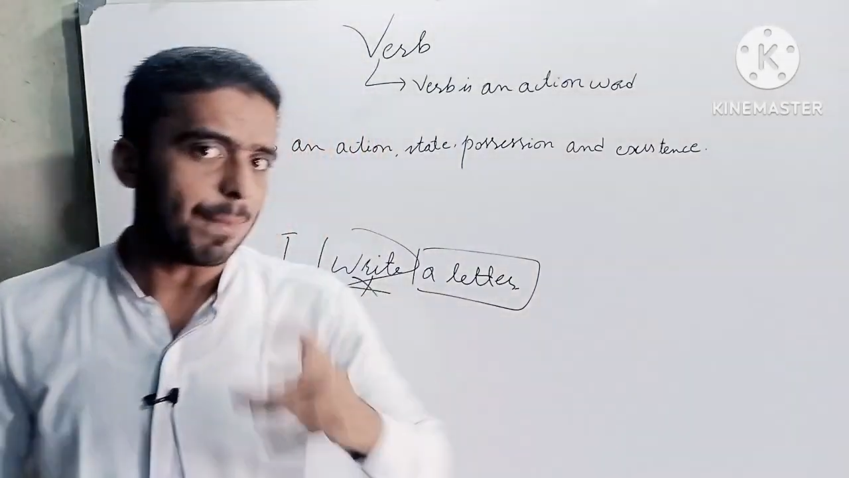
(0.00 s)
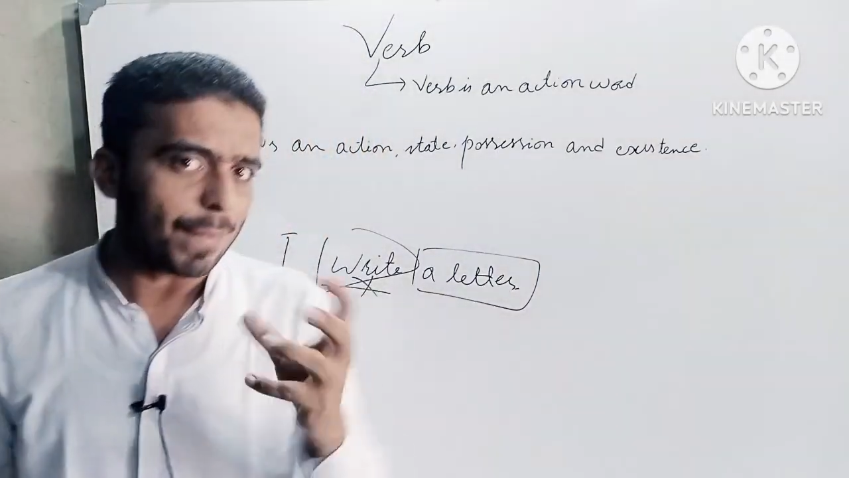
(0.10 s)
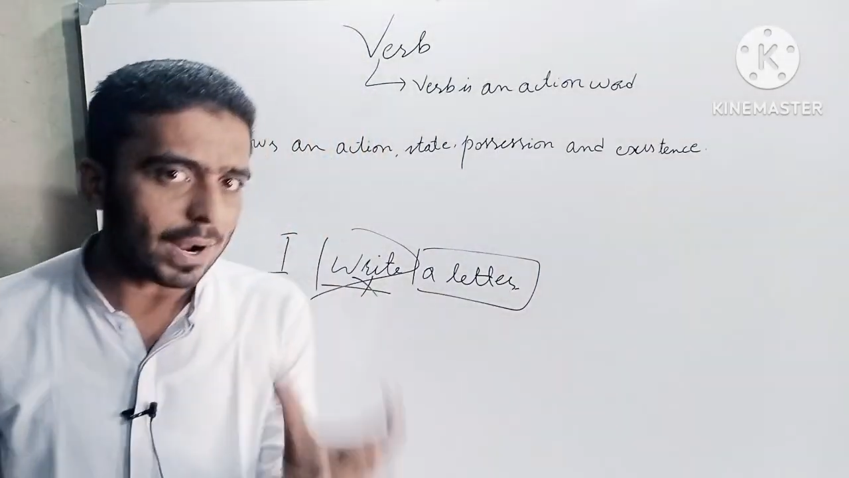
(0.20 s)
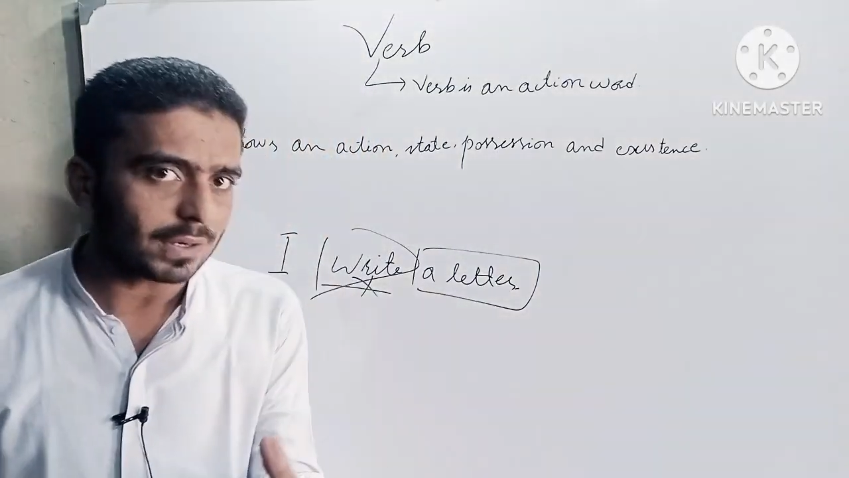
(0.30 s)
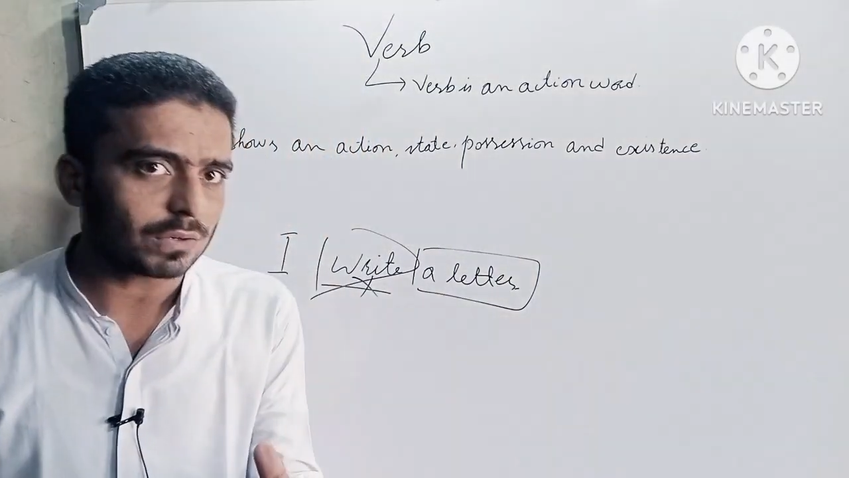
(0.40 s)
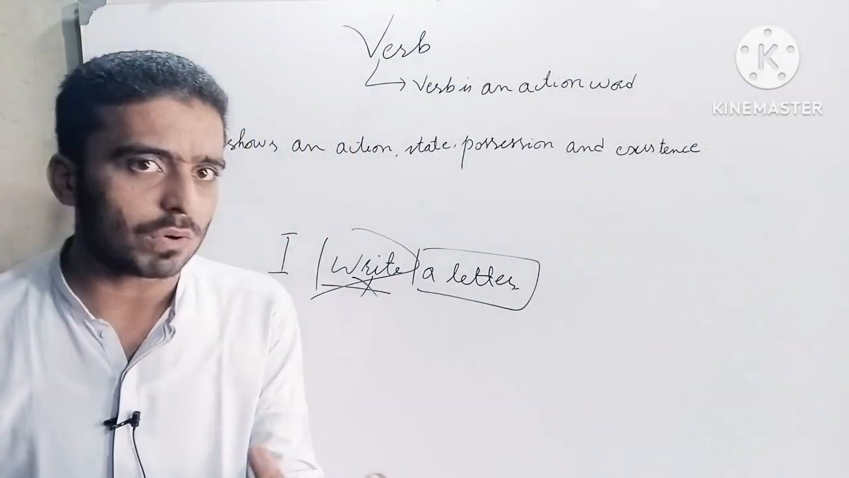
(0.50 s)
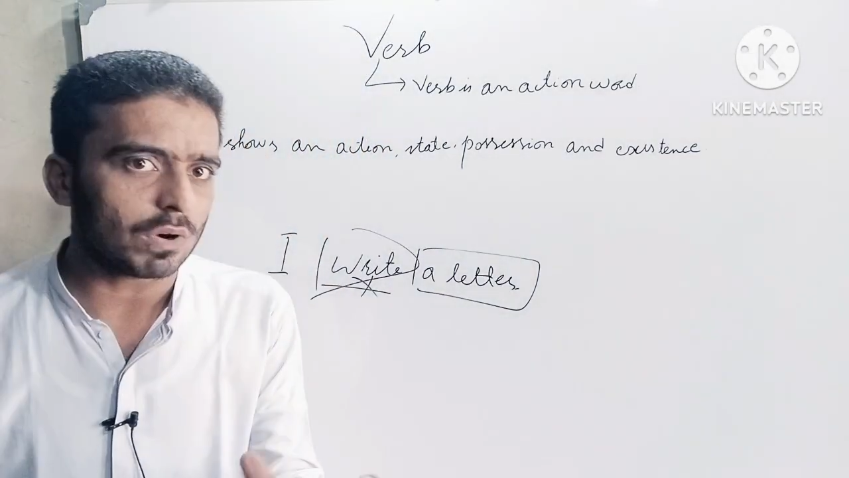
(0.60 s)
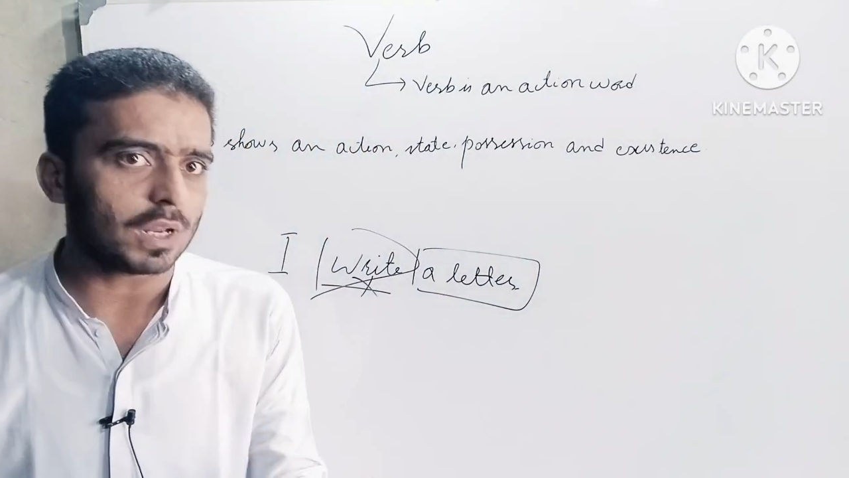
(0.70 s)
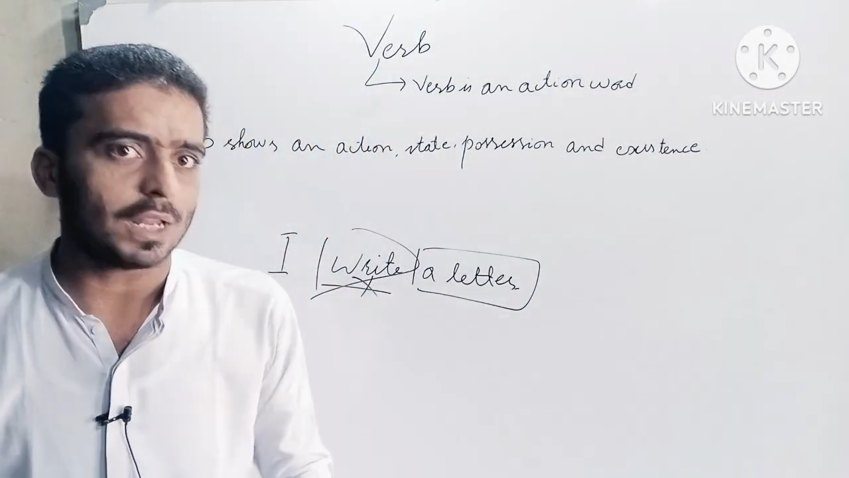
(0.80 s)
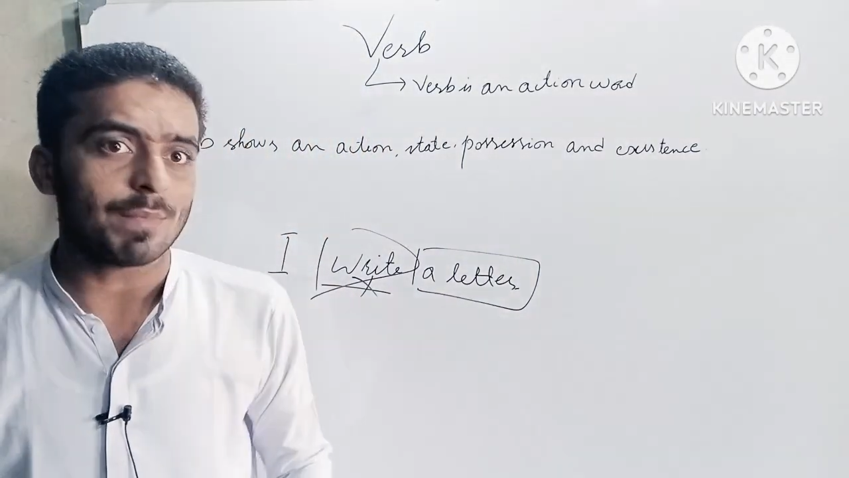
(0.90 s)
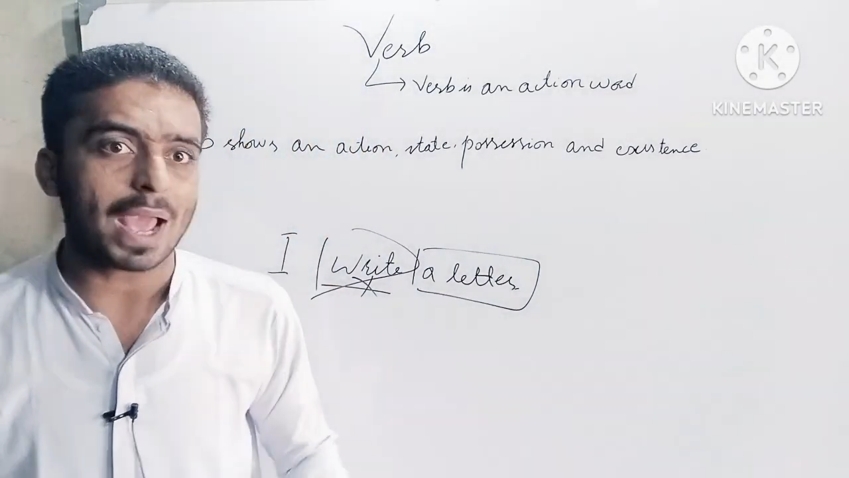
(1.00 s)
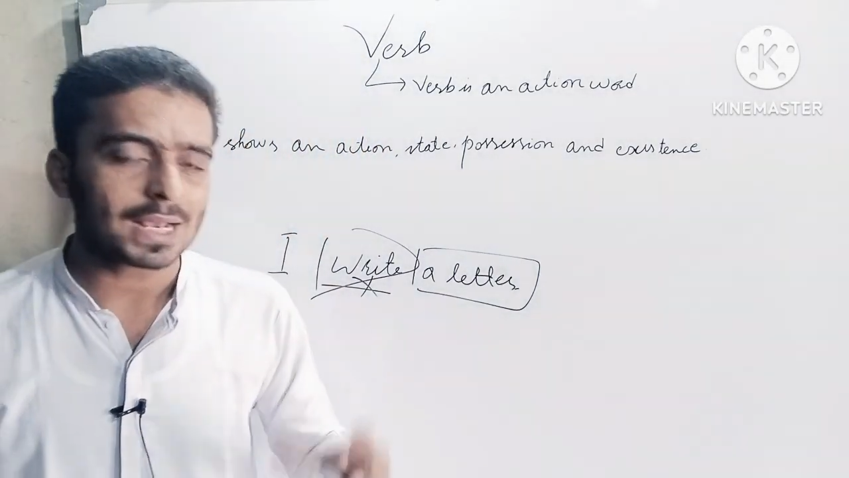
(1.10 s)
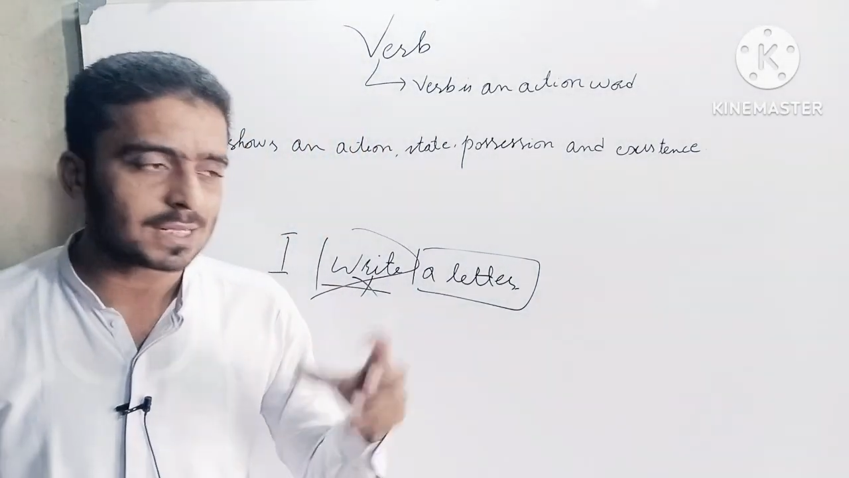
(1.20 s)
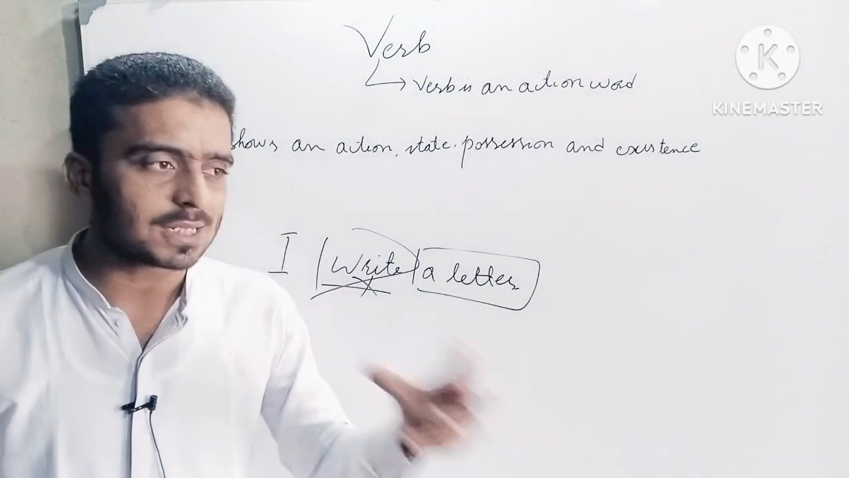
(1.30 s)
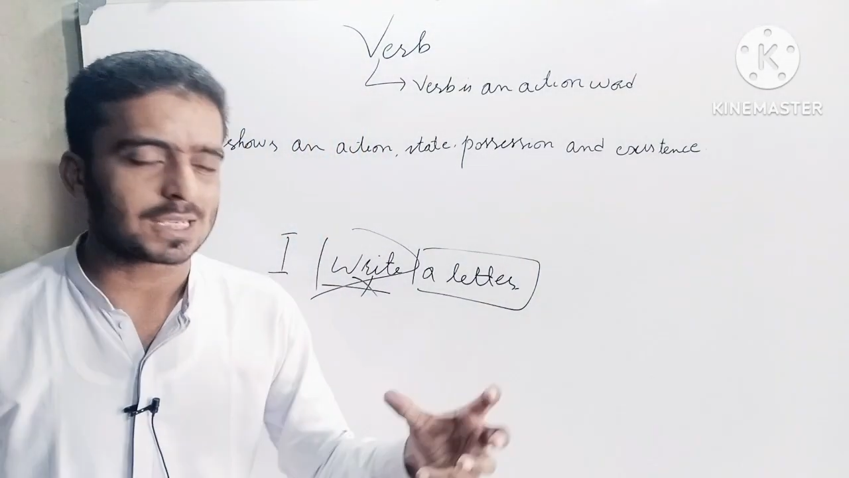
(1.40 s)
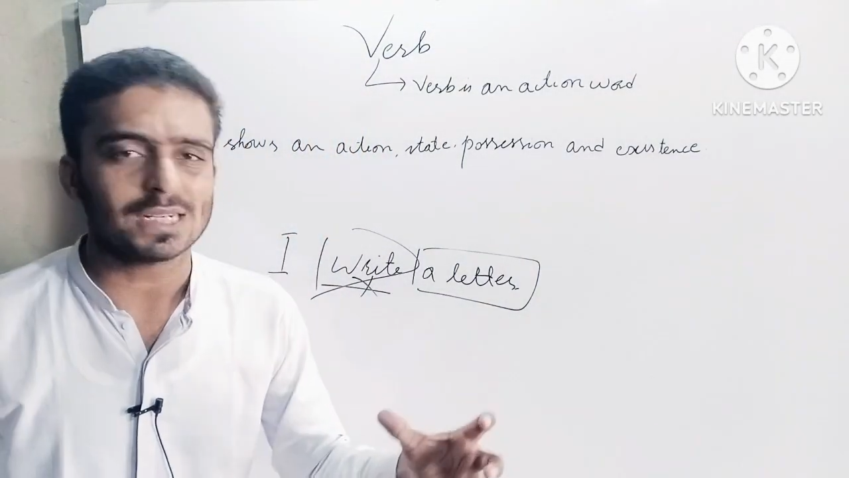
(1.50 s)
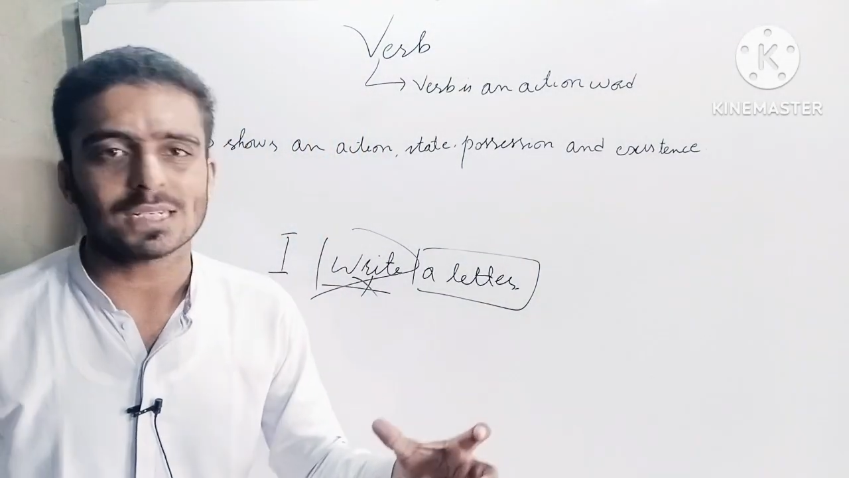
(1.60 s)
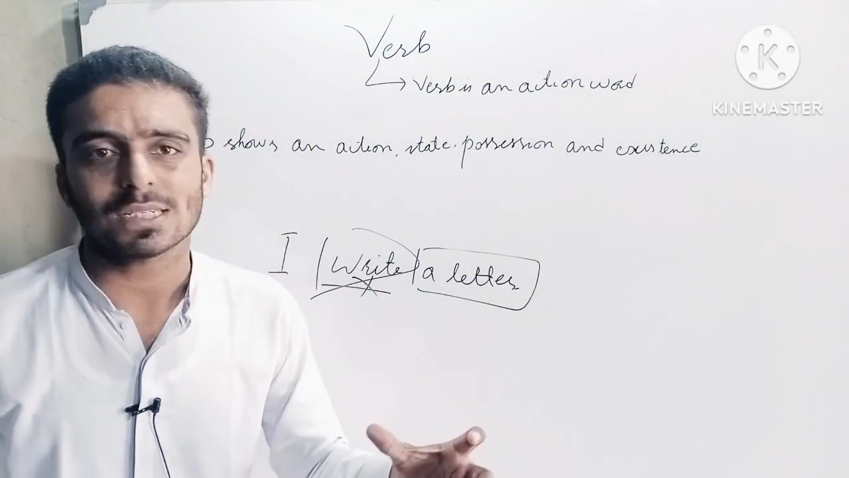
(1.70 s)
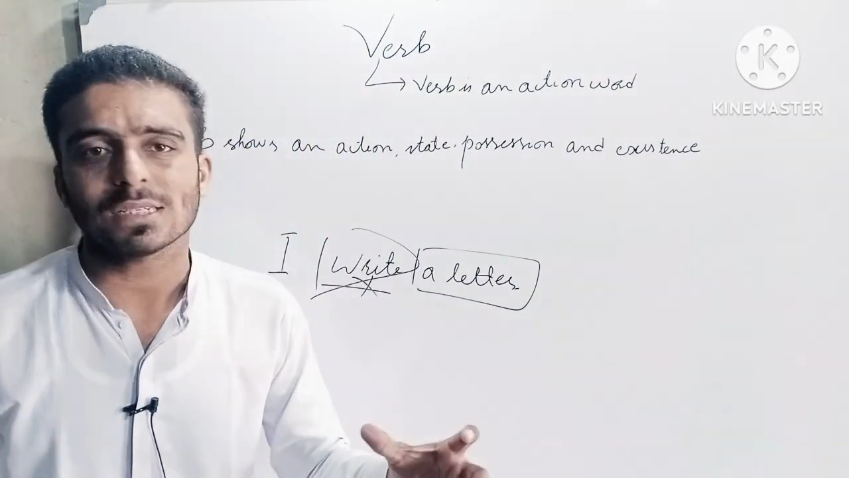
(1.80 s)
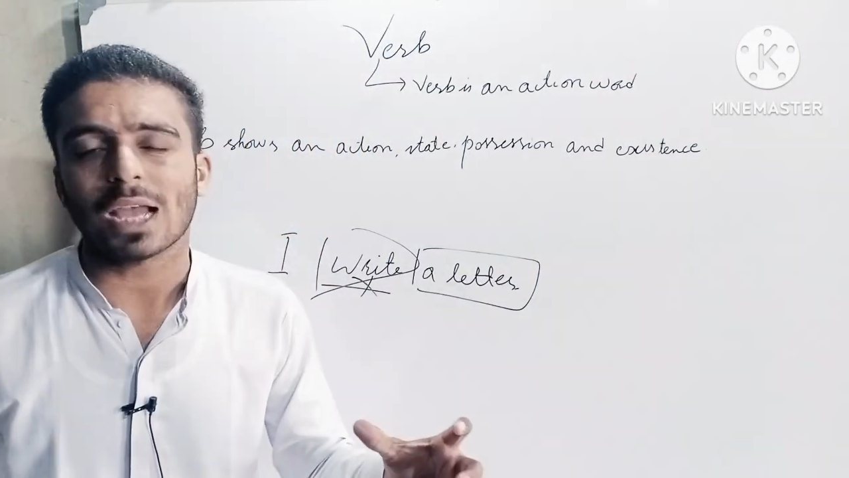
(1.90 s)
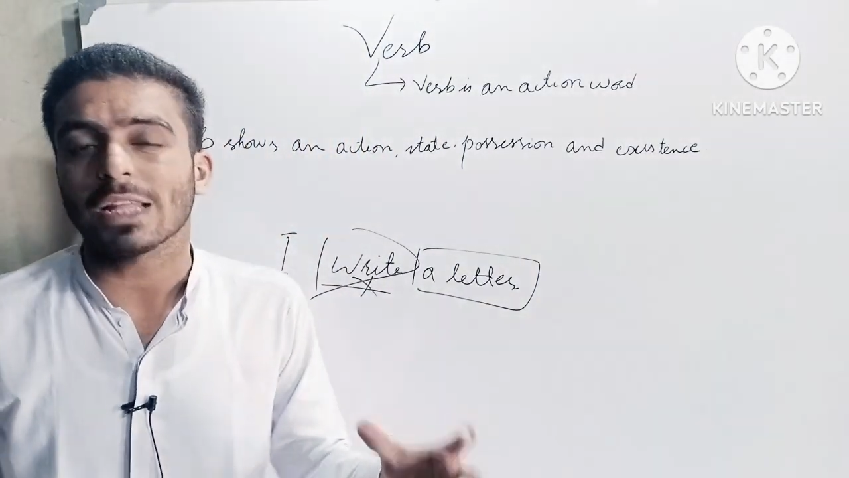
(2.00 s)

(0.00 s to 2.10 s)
important role in making the sentences.